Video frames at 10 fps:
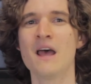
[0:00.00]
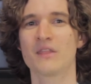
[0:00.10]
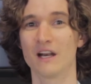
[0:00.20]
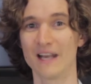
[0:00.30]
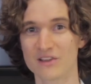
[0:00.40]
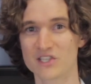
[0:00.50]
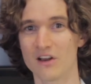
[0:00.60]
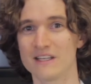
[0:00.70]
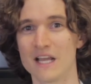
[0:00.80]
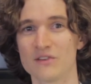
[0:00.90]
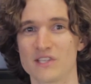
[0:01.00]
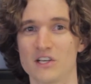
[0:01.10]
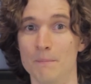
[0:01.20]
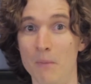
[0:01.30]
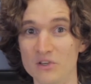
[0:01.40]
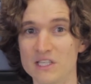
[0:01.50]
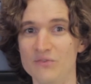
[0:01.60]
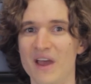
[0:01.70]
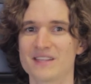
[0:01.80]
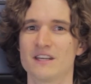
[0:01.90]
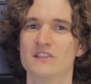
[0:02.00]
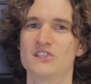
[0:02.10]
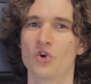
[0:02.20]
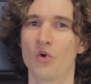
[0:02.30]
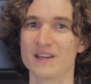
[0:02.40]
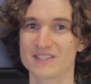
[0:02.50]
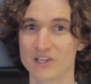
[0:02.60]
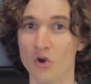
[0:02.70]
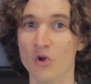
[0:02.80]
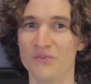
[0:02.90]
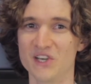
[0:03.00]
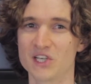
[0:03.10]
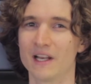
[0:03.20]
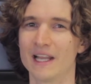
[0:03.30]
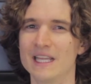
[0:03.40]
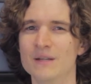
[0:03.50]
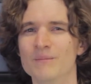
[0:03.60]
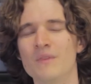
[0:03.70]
that allows her to tell such a multifaceted story so efficiently.